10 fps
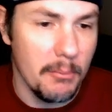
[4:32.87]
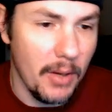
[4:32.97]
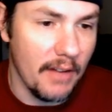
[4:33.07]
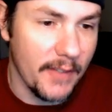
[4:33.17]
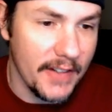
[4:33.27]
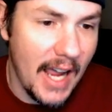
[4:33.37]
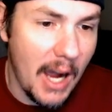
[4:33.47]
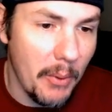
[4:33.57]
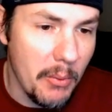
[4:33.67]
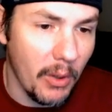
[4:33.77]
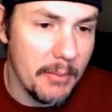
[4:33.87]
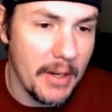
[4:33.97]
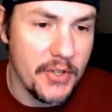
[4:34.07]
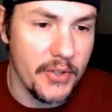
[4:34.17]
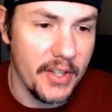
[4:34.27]
But for now, we want to
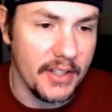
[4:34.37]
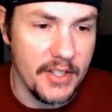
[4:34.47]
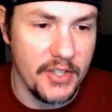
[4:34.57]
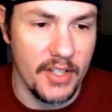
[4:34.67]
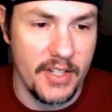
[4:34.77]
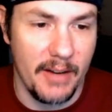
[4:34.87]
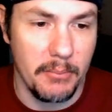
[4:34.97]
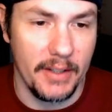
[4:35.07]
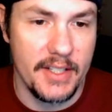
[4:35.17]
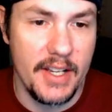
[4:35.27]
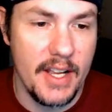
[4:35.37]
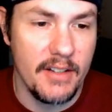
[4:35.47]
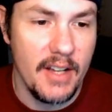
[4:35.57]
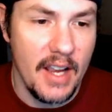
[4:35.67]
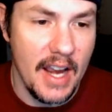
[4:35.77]
make sure that this shuts out by
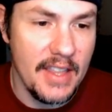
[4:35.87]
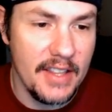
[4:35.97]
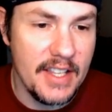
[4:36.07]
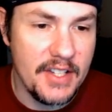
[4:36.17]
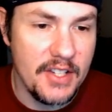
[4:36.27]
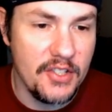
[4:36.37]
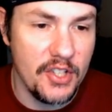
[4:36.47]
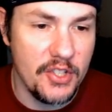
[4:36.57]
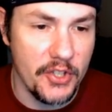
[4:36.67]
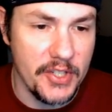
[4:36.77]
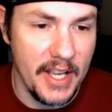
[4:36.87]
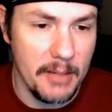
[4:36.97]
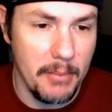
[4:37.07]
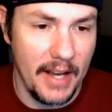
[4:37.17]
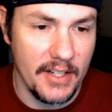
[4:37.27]
10, and then this is just your
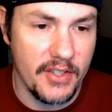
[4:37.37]
dead band.